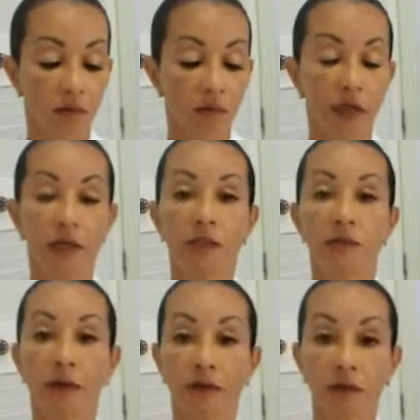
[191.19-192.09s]
dries
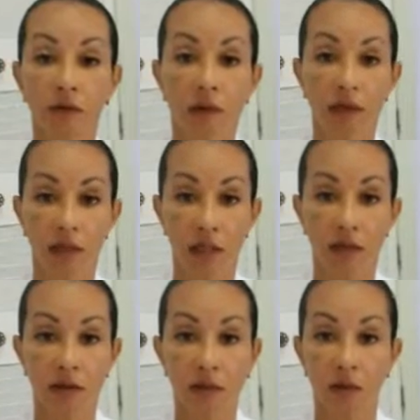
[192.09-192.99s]
better and
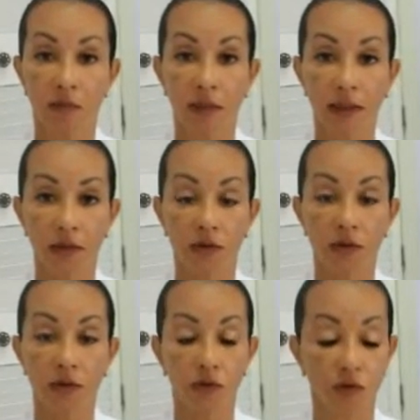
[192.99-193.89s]
cuts down on
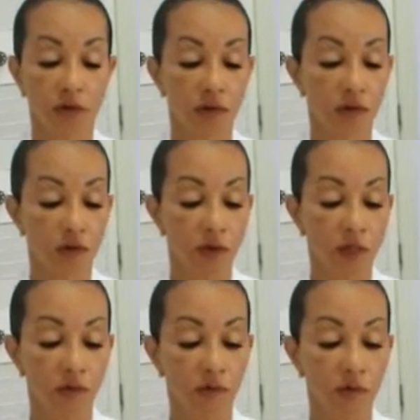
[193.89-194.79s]
bacterial
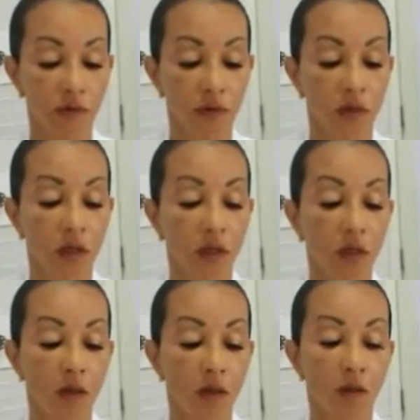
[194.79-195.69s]
transfer.
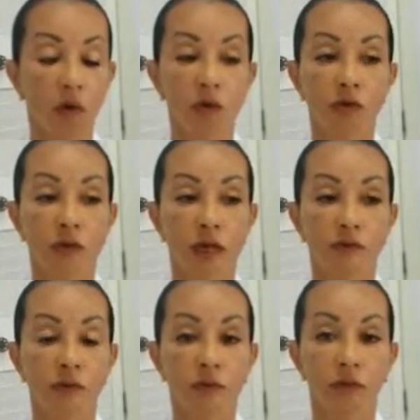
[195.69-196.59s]
But you also have
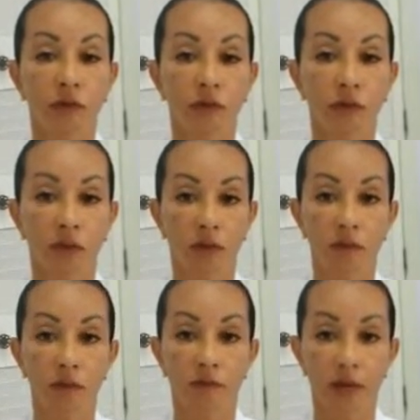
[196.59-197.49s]
some bristles that are
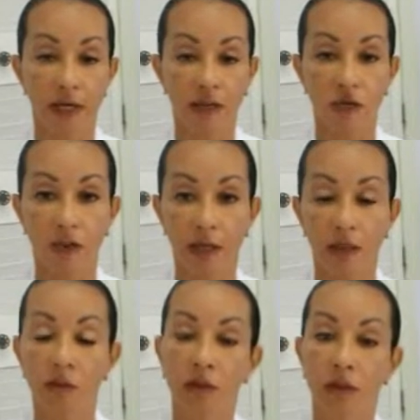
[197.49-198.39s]
made of natural
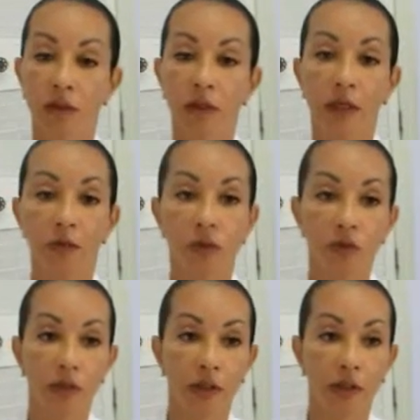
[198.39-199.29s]
animal hair, like
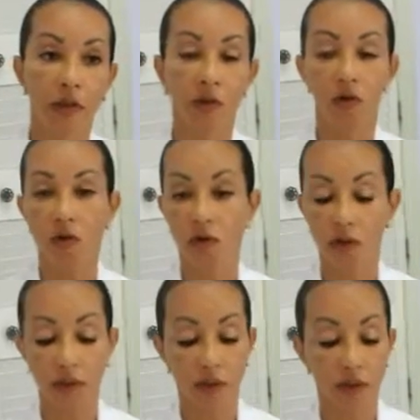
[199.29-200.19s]
boar hair or
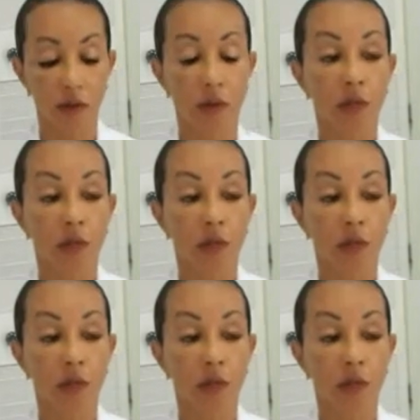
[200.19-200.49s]
horse hair,